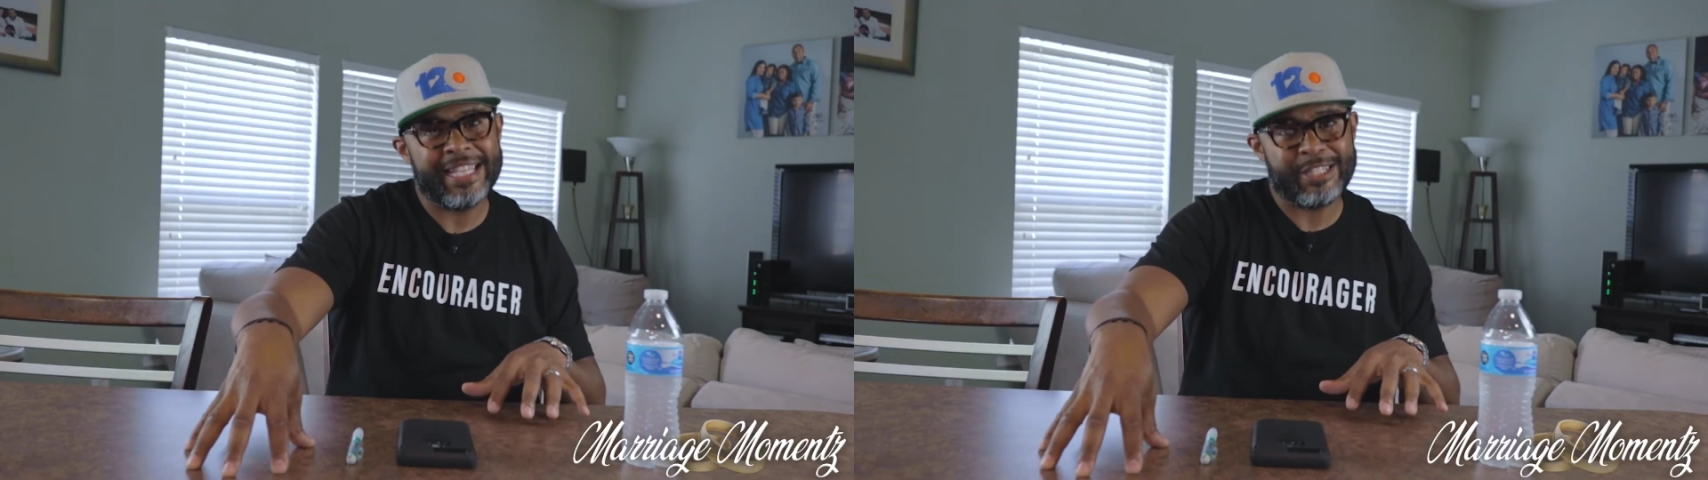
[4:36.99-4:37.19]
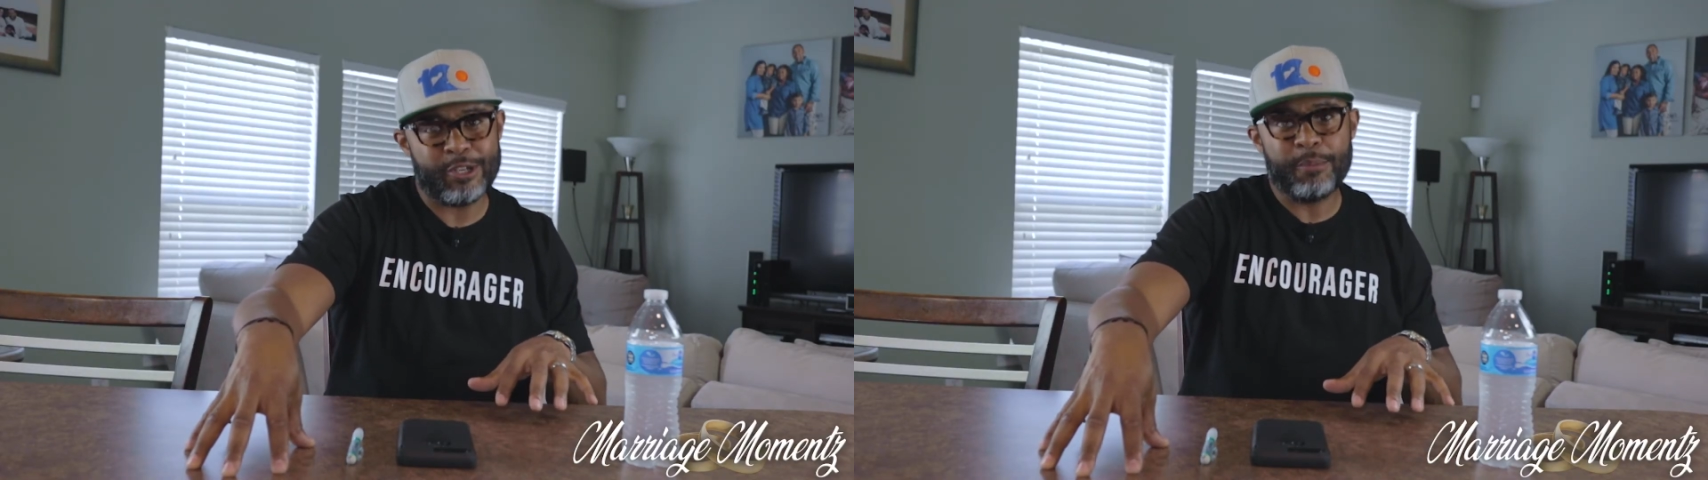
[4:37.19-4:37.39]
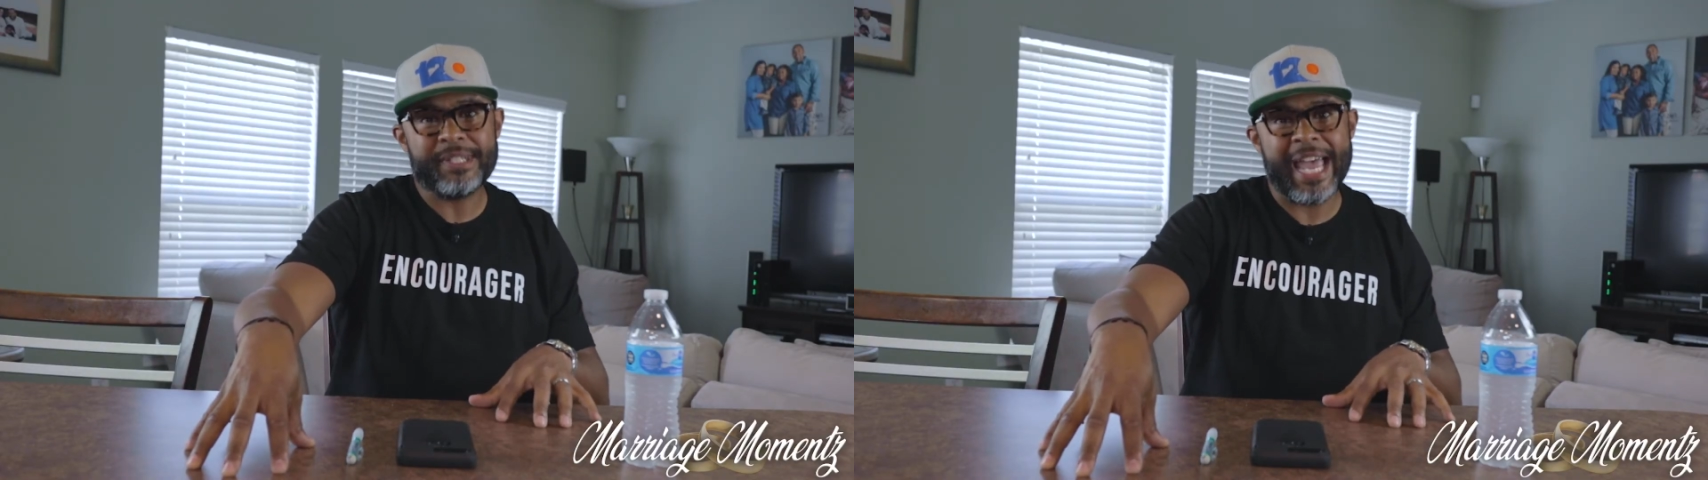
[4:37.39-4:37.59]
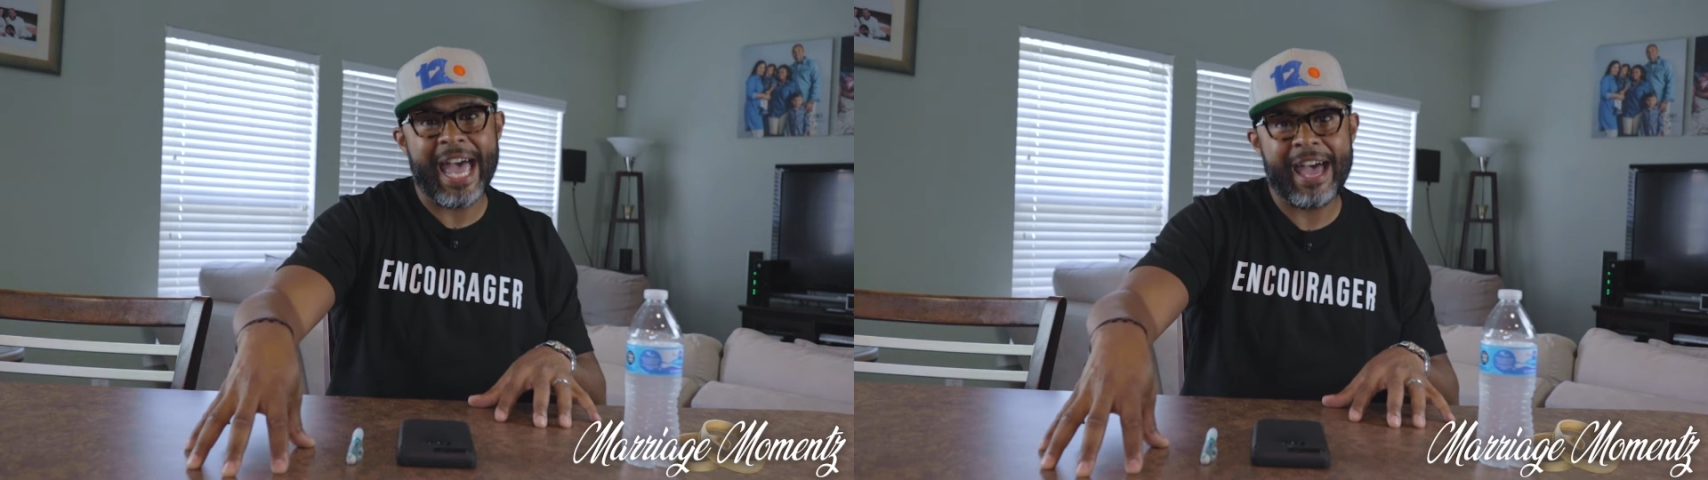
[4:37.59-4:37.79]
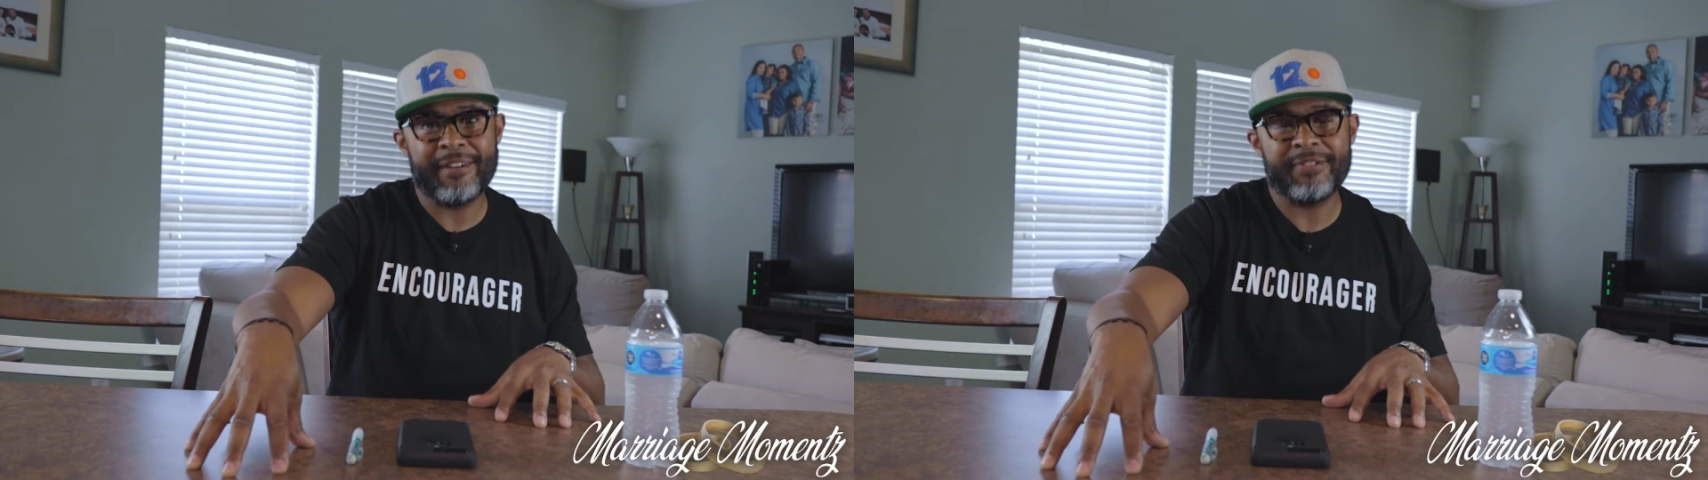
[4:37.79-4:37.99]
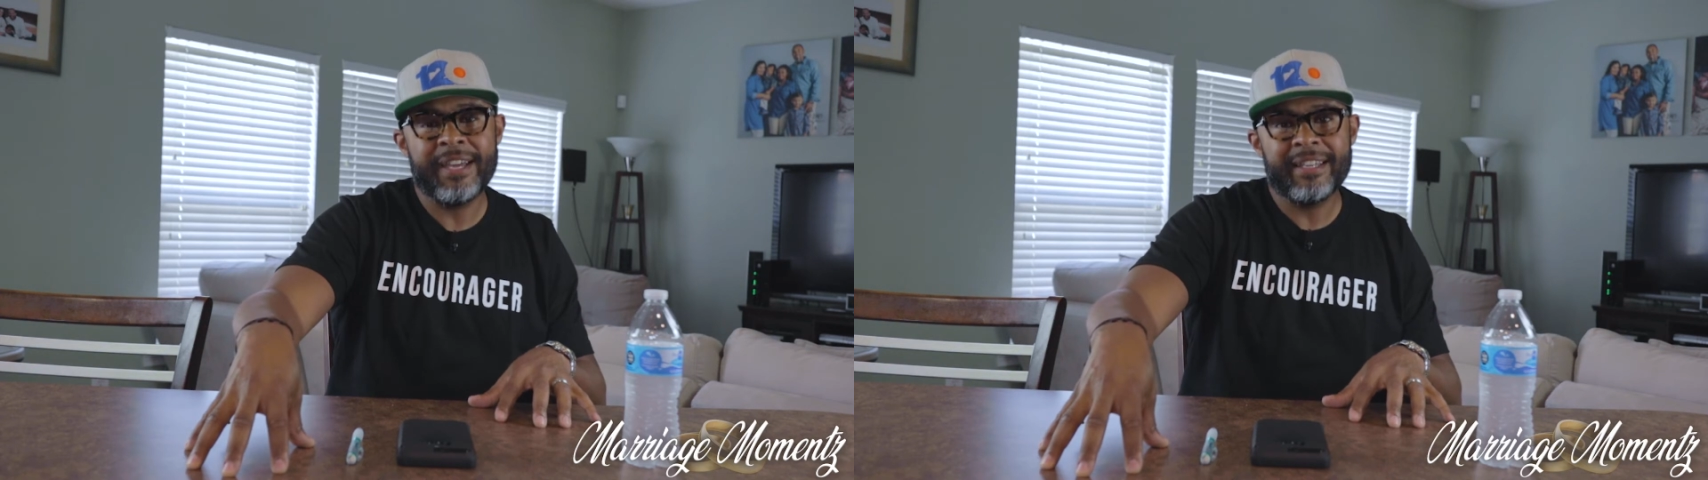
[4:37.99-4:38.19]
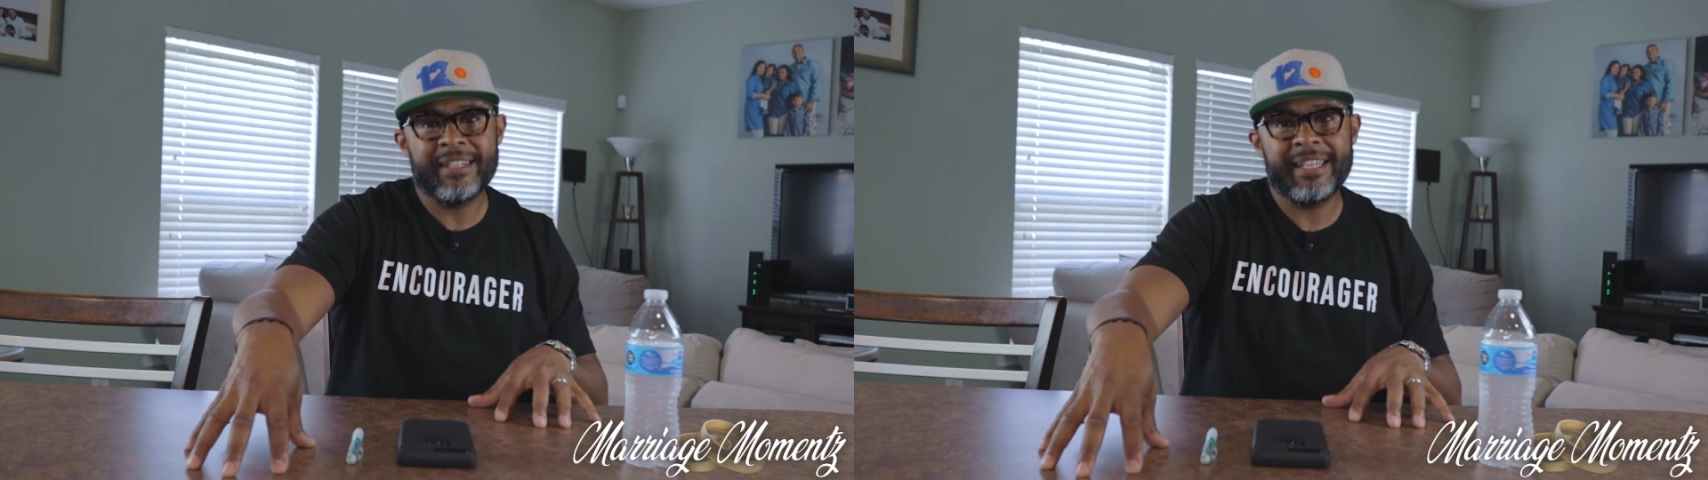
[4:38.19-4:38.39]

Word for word: it's dope to have